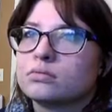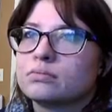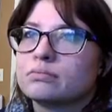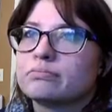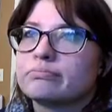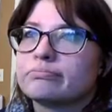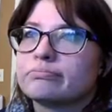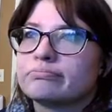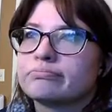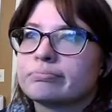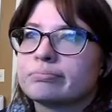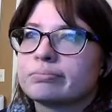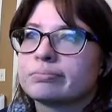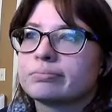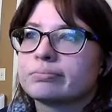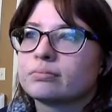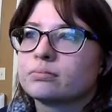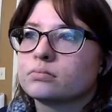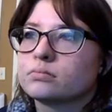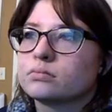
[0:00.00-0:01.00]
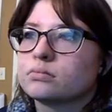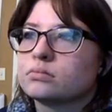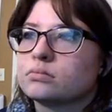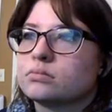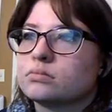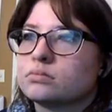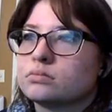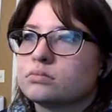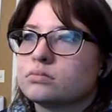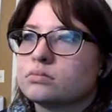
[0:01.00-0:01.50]

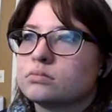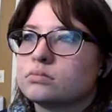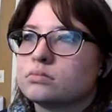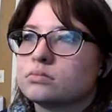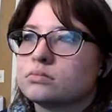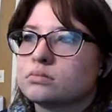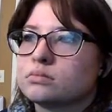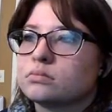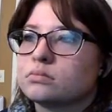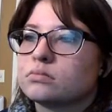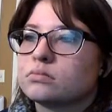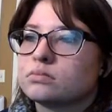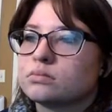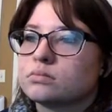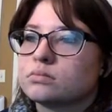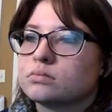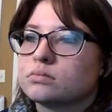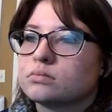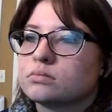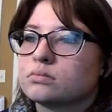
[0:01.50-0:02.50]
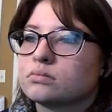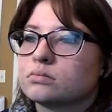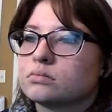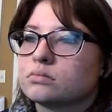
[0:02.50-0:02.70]
[no speech]